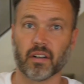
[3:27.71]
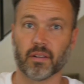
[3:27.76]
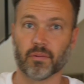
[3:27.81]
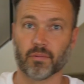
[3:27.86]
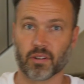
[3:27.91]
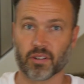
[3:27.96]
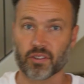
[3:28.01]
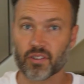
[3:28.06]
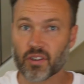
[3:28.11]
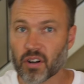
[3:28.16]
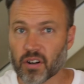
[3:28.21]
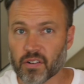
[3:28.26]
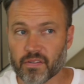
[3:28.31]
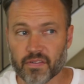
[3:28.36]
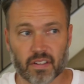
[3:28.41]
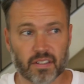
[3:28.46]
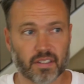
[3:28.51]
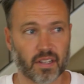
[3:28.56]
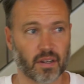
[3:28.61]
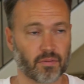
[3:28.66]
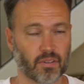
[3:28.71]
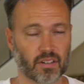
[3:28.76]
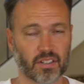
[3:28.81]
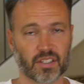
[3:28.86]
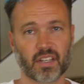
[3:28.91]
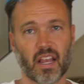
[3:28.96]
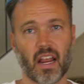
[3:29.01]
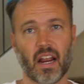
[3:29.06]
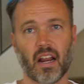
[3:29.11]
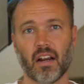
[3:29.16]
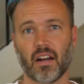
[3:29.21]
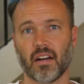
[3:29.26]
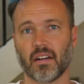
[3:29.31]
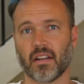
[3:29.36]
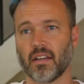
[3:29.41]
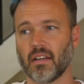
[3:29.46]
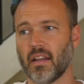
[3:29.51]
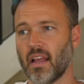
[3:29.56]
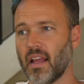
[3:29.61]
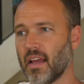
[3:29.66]
and we're nervous and we're scared,
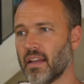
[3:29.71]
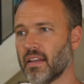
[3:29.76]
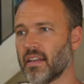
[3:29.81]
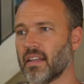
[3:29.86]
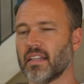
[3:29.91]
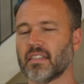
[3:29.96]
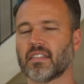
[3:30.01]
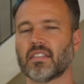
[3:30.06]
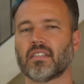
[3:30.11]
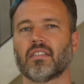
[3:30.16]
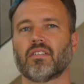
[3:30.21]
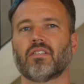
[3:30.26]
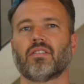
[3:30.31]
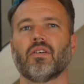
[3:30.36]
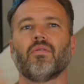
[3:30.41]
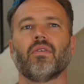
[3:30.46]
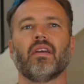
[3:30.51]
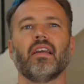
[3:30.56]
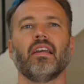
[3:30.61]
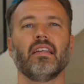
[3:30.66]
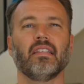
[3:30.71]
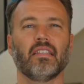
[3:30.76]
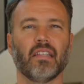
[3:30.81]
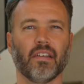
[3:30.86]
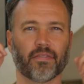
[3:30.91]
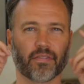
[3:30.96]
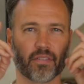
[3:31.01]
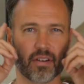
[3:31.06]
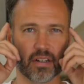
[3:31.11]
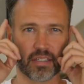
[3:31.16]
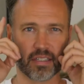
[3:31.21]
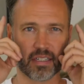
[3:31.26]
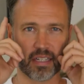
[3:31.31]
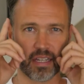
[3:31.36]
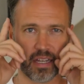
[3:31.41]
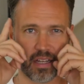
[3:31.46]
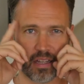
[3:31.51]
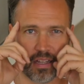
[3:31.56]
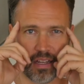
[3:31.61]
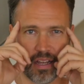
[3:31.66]
and it's so easy for us
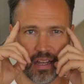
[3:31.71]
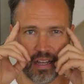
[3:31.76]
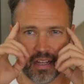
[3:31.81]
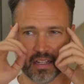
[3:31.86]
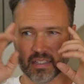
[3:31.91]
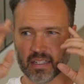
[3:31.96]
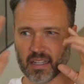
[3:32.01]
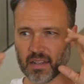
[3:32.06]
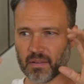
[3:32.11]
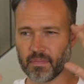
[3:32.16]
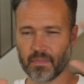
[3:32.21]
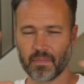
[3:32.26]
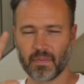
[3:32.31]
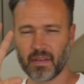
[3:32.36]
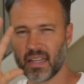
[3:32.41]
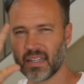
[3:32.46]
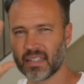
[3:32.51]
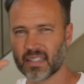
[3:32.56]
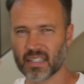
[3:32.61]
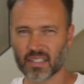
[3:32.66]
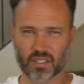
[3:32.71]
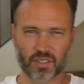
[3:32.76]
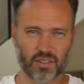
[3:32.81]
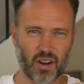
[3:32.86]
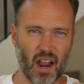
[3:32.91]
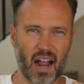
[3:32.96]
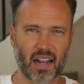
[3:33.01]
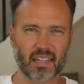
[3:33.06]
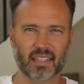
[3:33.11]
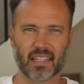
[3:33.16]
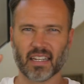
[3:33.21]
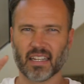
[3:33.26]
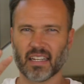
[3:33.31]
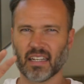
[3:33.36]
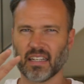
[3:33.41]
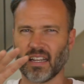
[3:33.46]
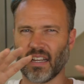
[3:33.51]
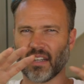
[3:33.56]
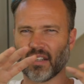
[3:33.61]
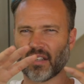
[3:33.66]
to get distracted
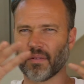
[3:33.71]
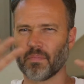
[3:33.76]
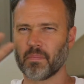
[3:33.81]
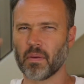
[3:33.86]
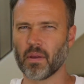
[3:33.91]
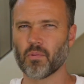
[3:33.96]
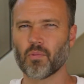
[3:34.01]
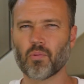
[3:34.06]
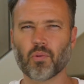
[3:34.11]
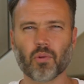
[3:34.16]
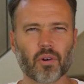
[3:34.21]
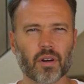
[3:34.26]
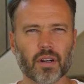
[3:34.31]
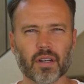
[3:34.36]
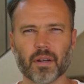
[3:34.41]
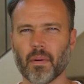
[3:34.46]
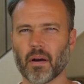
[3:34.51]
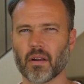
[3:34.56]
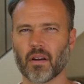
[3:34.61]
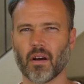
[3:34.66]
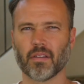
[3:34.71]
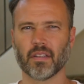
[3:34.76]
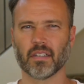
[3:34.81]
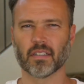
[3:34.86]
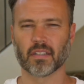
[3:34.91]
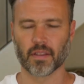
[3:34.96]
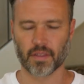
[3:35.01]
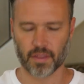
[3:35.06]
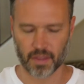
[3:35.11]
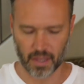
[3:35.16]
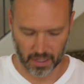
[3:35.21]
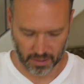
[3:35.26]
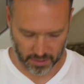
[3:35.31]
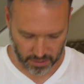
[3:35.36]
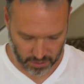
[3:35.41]
and to be worried about all these other things.